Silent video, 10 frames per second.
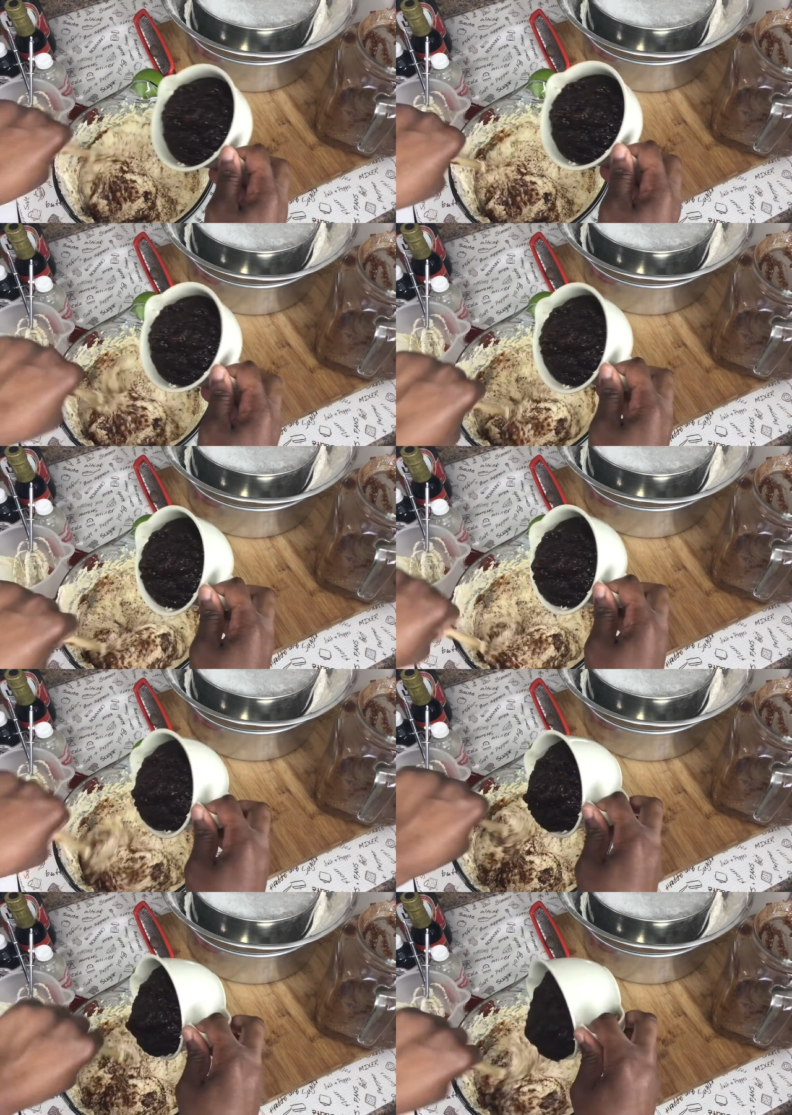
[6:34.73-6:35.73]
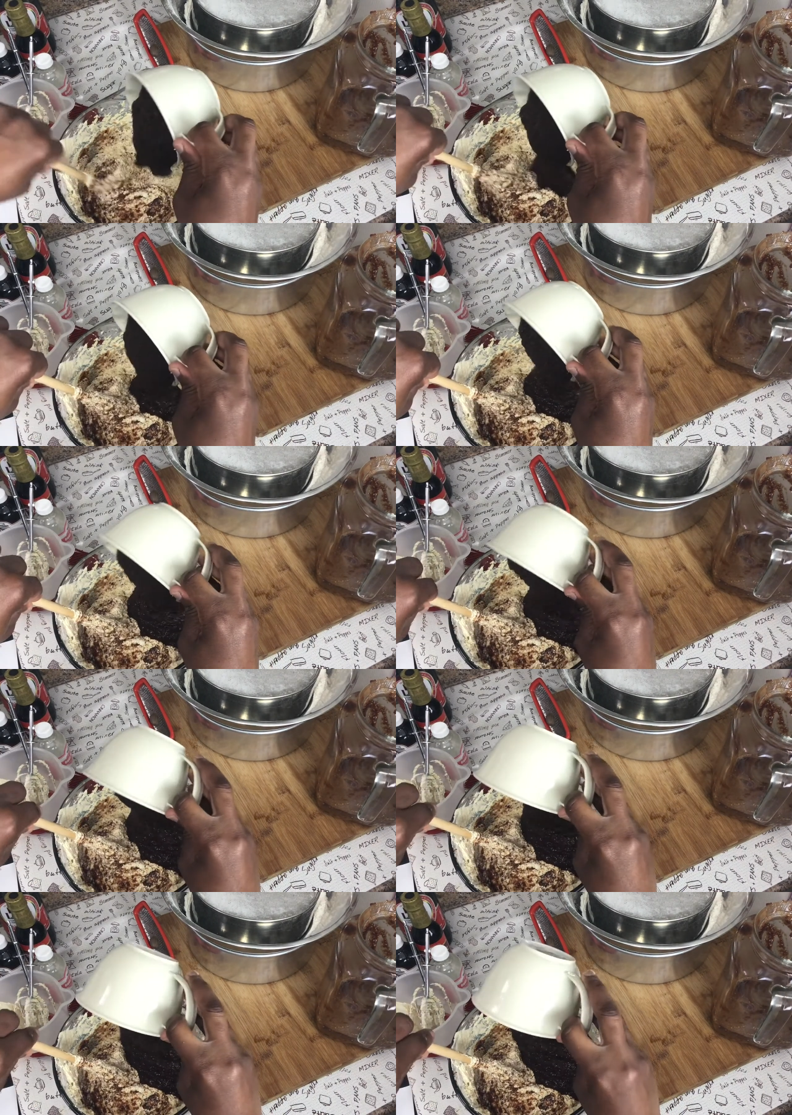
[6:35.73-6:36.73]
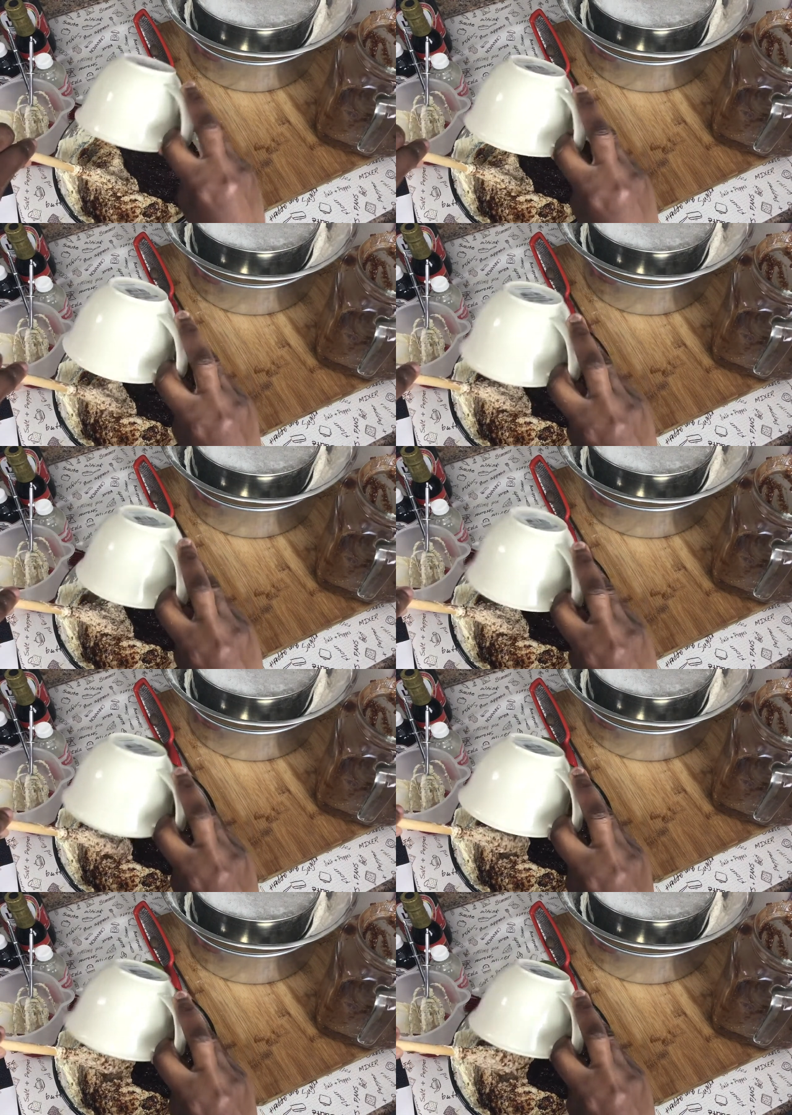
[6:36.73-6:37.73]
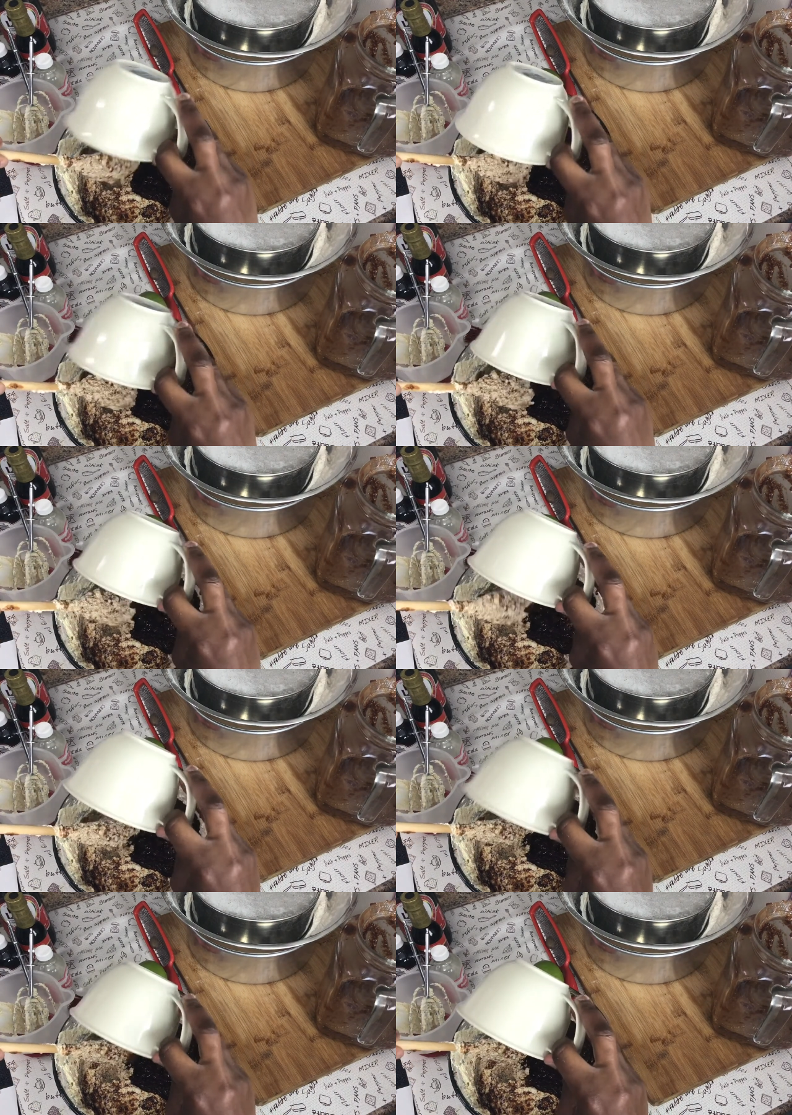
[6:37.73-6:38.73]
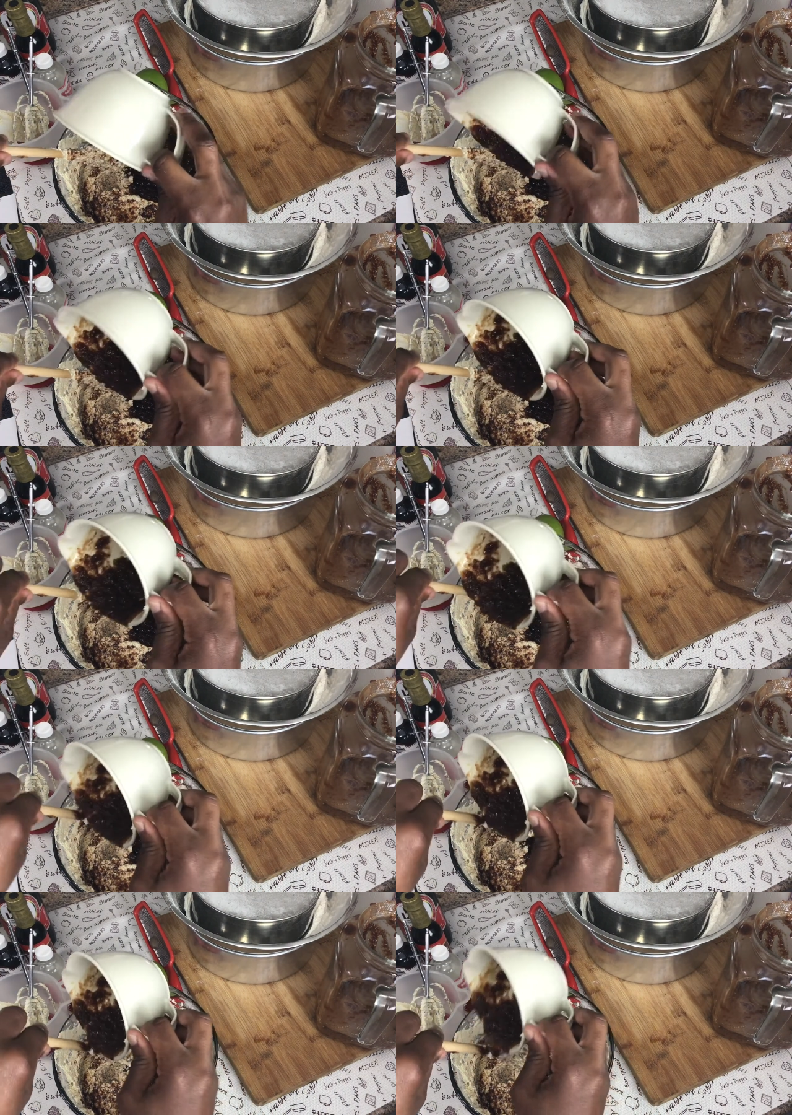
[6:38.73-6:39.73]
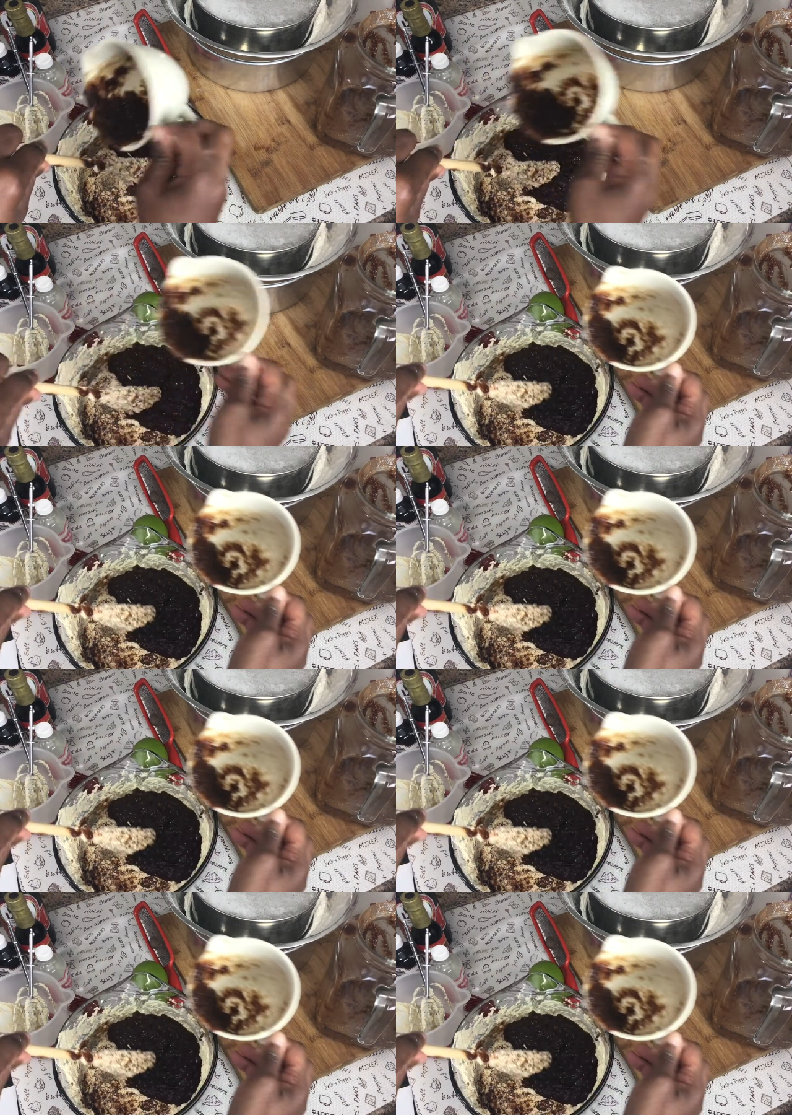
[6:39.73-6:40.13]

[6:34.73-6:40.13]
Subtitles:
(no speaker visible)